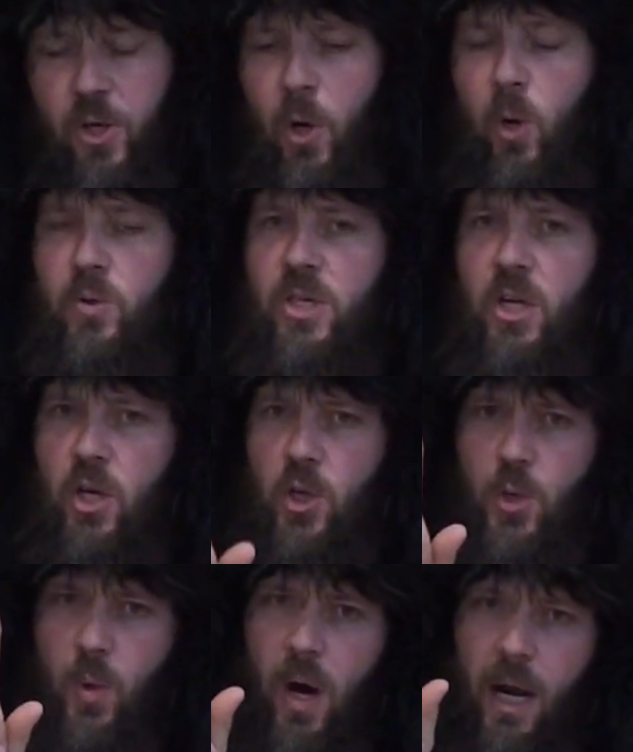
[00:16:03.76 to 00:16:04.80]
goes,
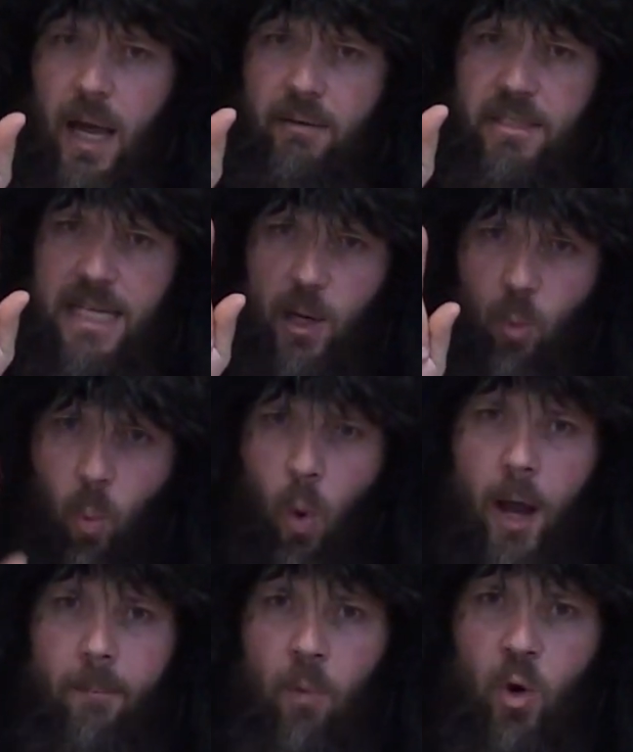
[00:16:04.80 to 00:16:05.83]
you are allowed to take
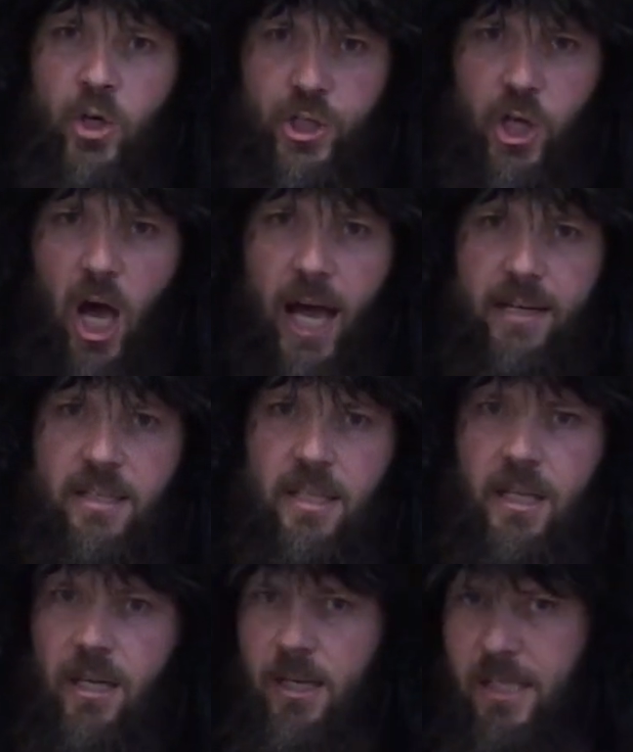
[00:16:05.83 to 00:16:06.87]
one more
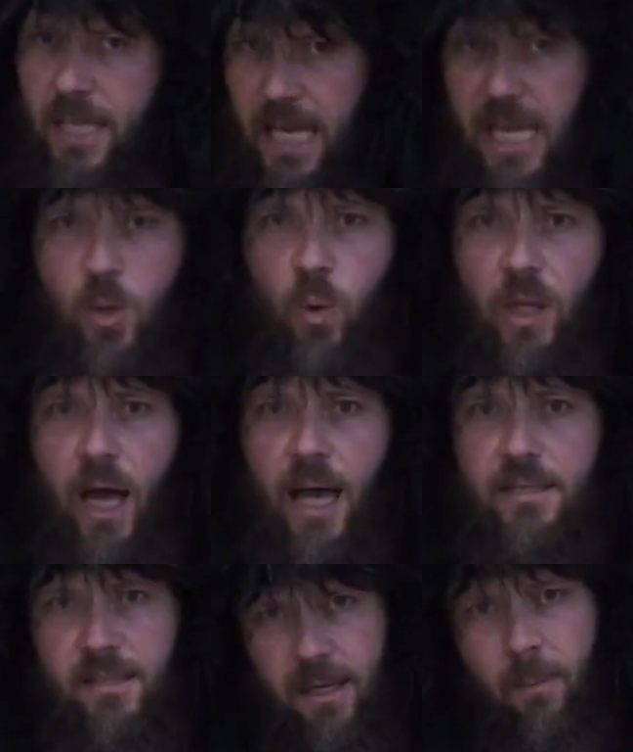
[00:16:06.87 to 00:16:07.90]
shot to
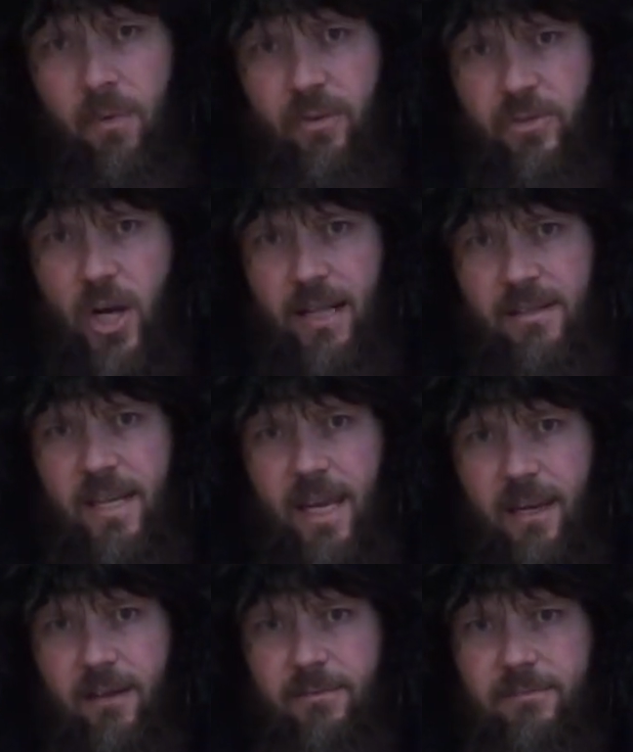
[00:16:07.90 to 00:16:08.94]
equalize the number of shots taken.